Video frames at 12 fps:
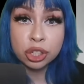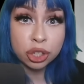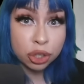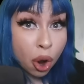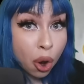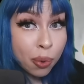
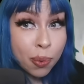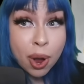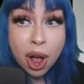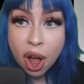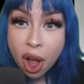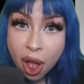so
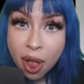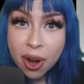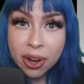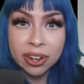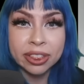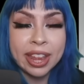
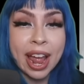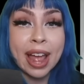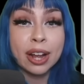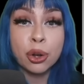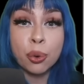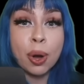hard
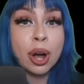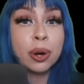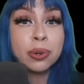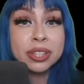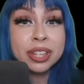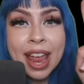that,
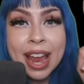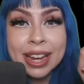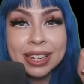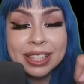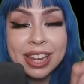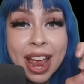quote,
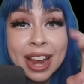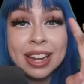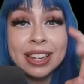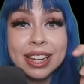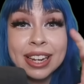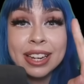a
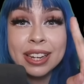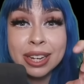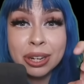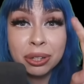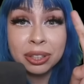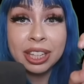tendon
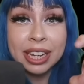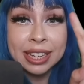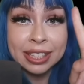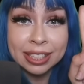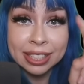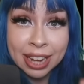nearly
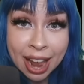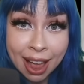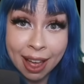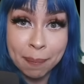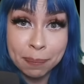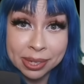
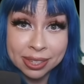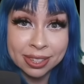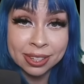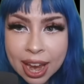snaps.